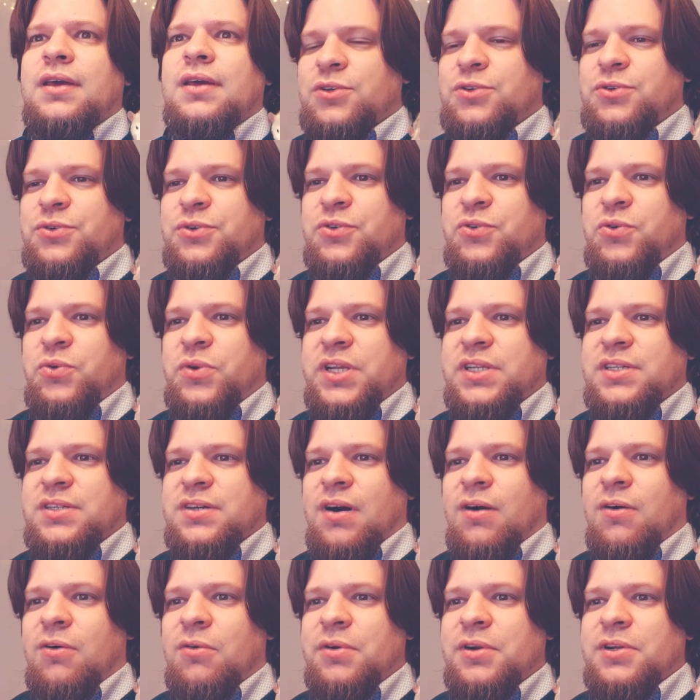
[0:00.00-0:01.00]
Do you eat
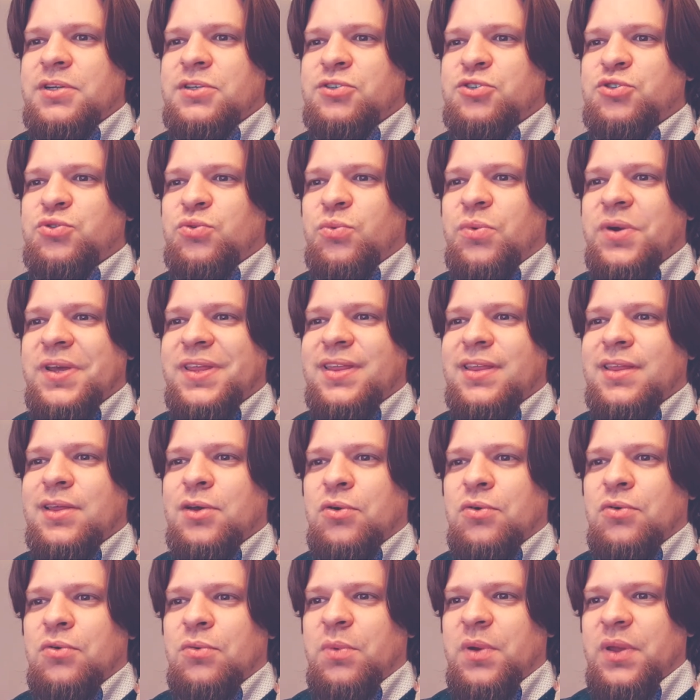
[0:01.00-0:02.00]
orange with
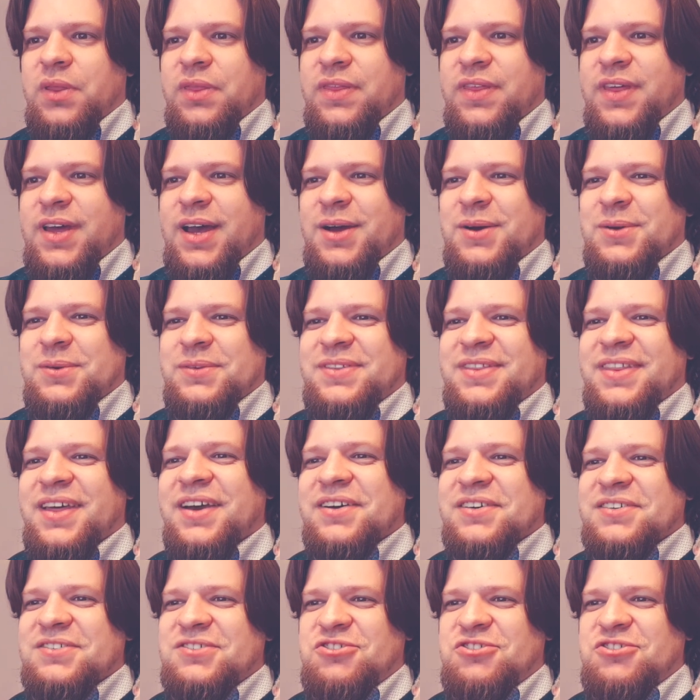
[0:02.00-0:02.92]
or without the